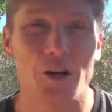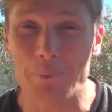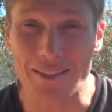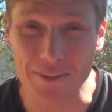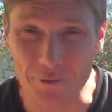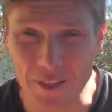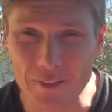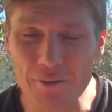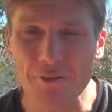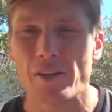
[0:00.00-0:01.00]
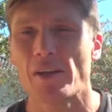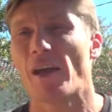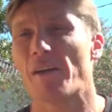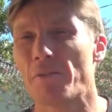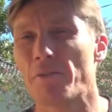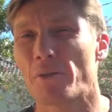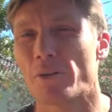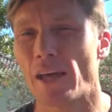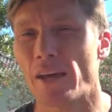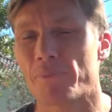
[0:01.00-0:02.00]
be as effective? Have you ever
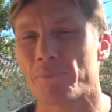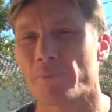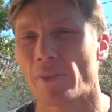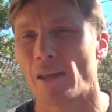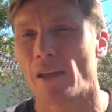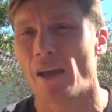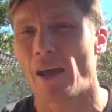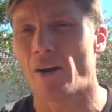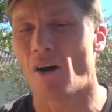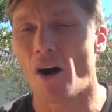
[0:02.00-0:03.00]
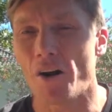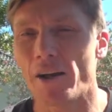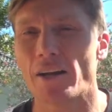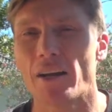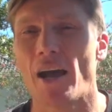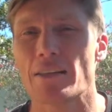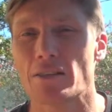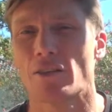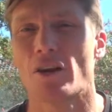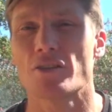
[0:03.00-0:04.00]
thought that? And I reckon it
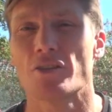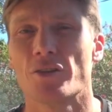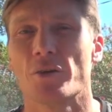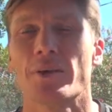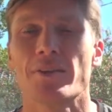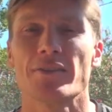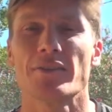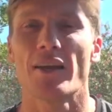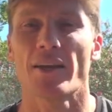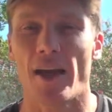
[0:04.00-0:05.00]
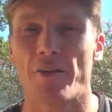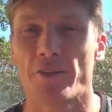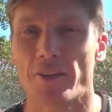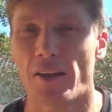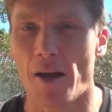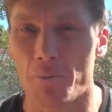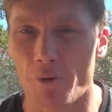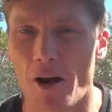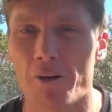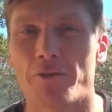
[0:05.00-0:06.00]
has a lot to do with setting everything up
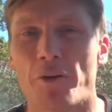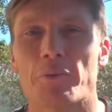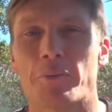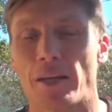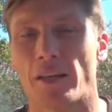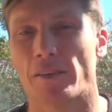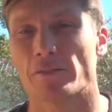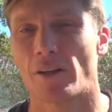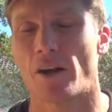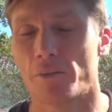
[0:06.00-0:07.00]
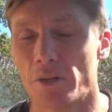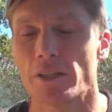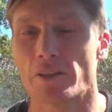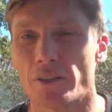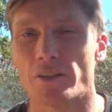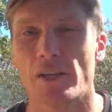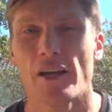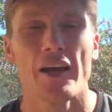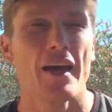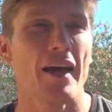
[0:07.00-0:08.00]
right from the beginning. I really do.
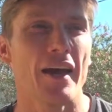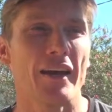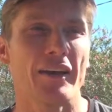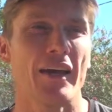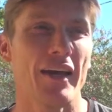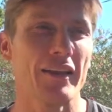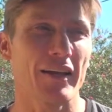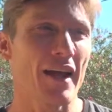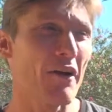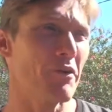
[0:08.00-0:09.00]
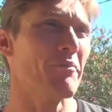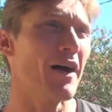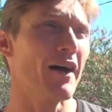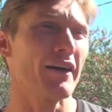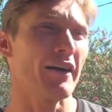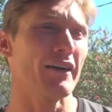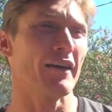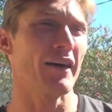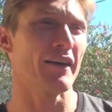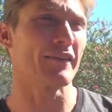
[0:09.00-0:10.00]
And in the current market,
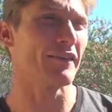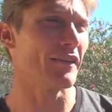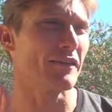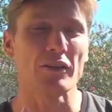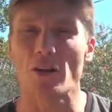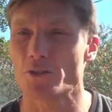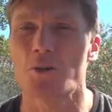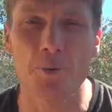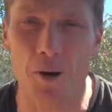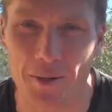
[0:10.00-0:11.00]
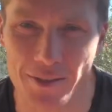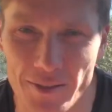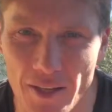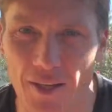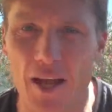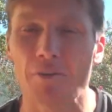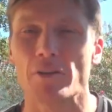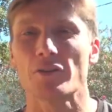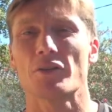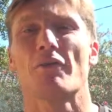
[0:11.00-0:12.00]
there's lots of properties selling. Have
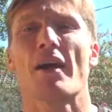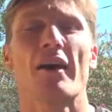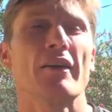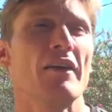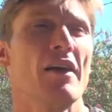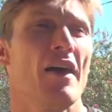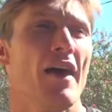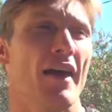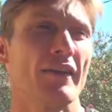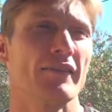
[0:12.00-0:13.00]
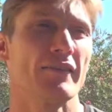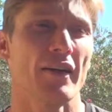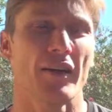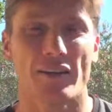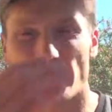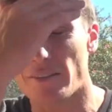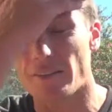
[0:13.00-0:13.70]
you looked around and seen?